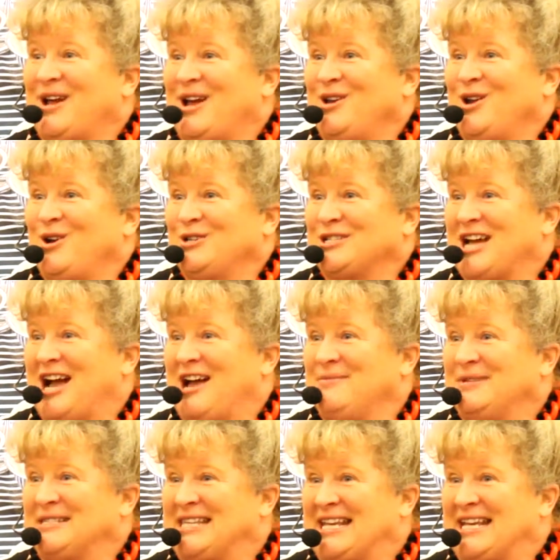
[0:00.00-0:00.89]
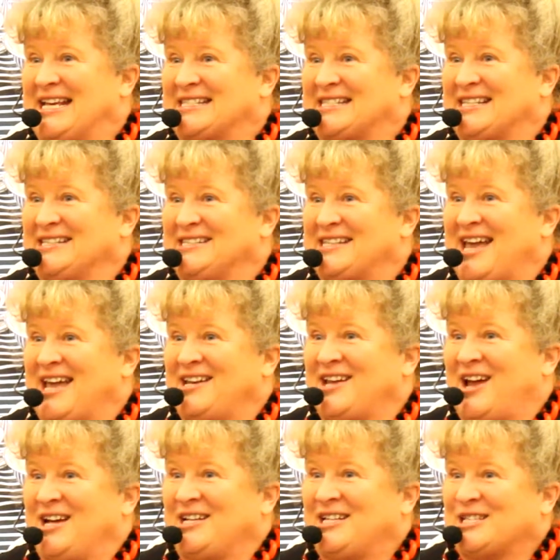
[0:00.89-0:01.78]
I know time is the essence, and
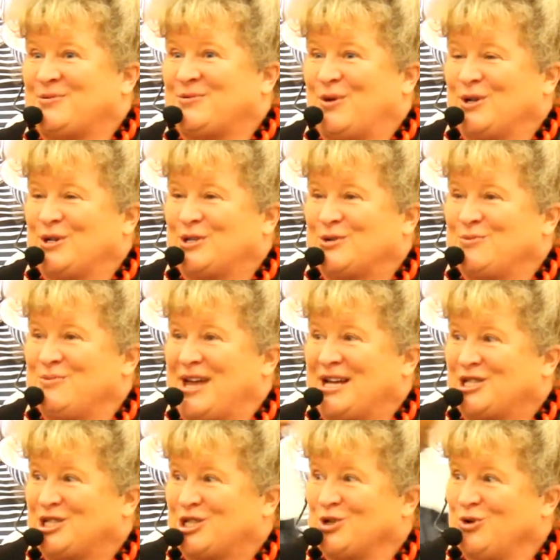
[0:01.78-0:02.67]
I just wanted to make